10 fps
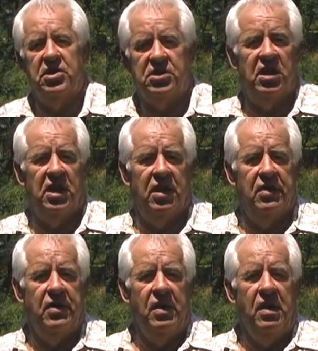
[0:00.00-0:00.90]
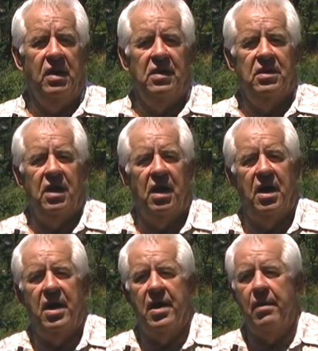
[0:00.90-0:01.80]
son.
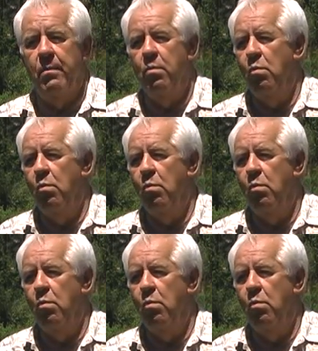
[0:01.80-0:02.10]
So